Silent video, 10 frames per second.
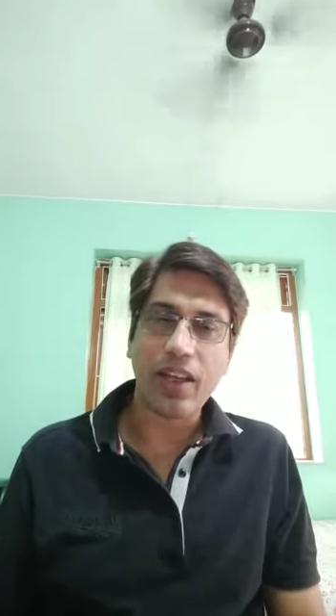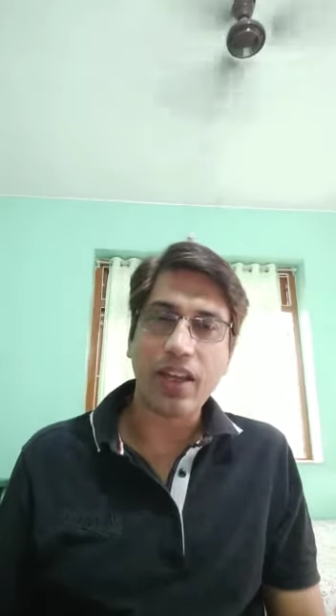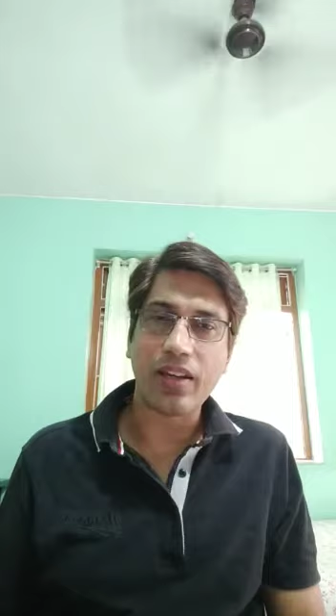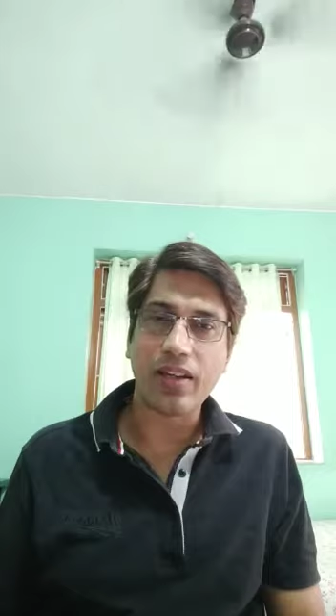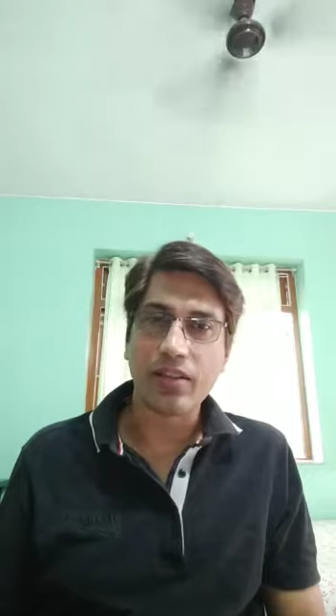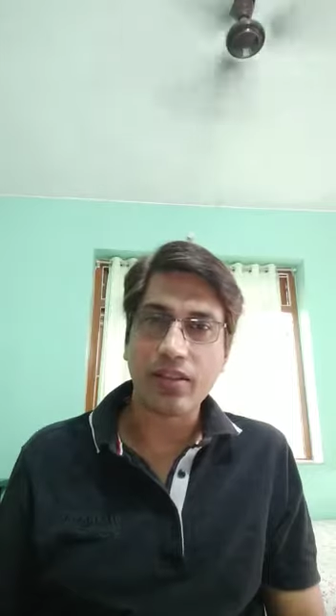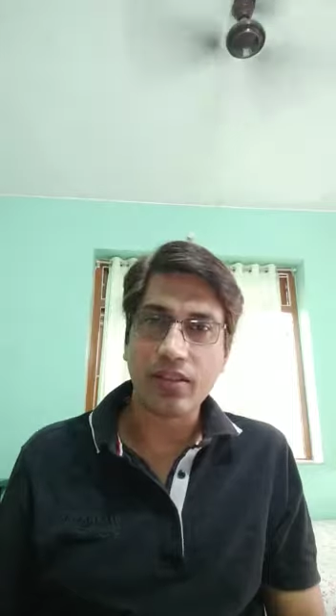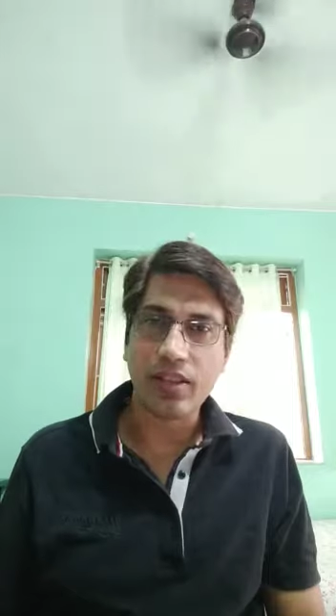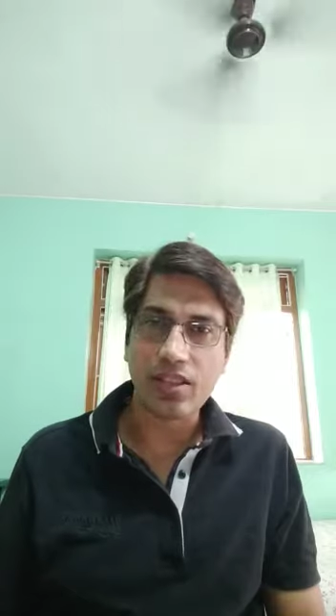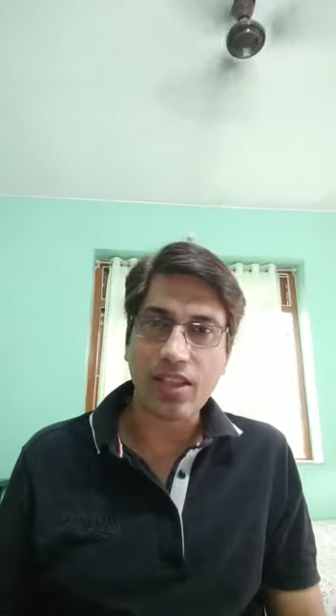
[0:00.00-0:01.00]
and
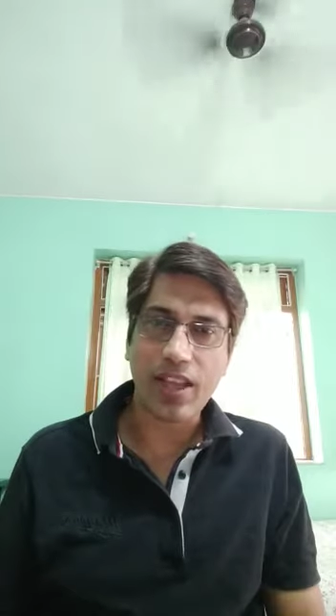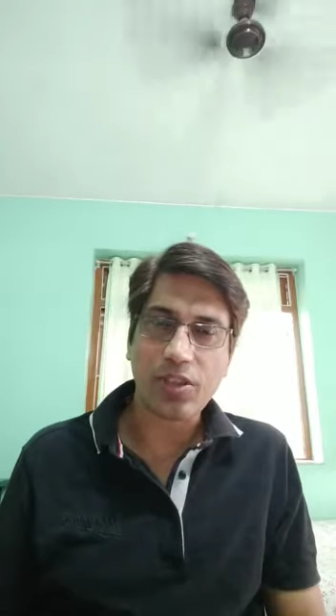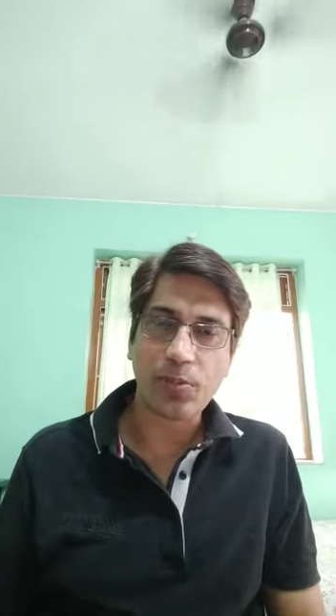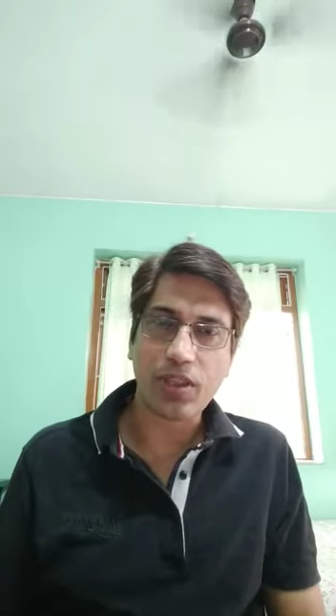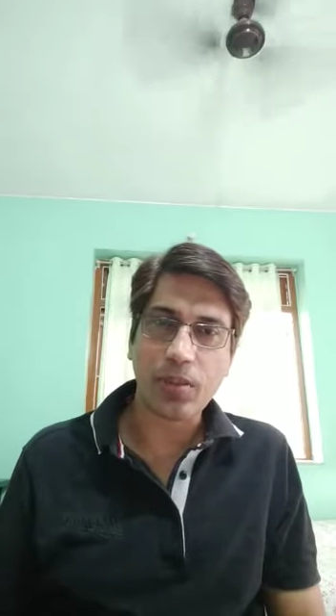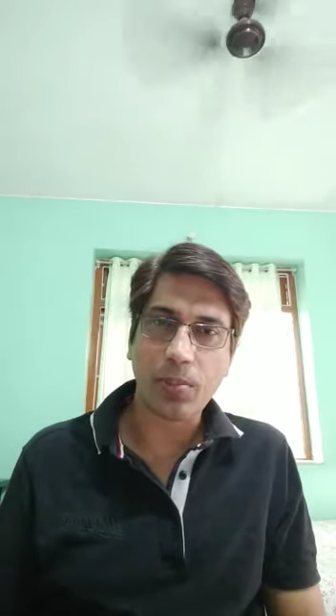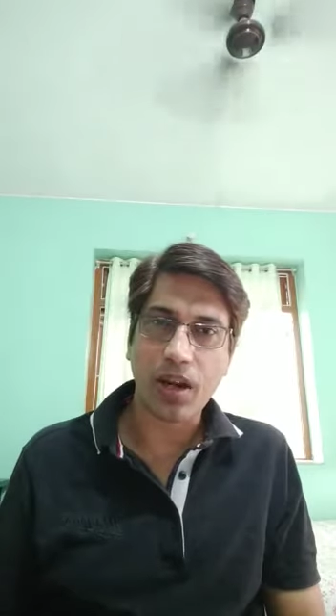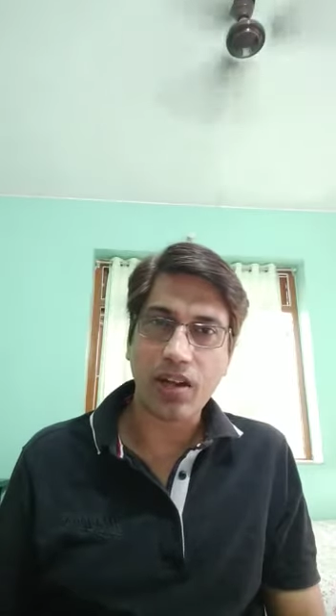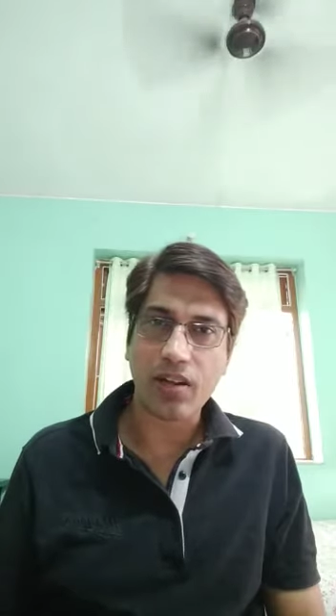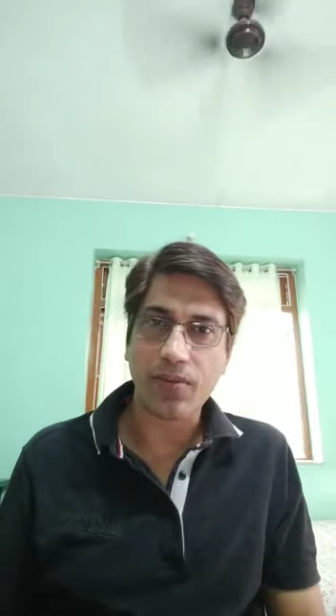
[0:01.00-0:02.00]
this has been the
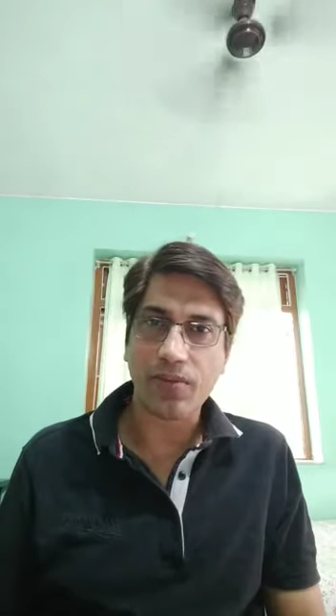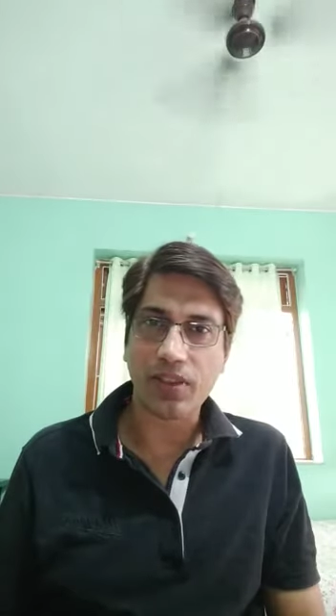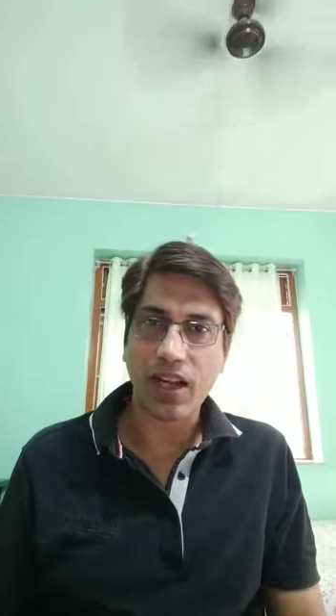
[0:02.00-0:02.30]
part of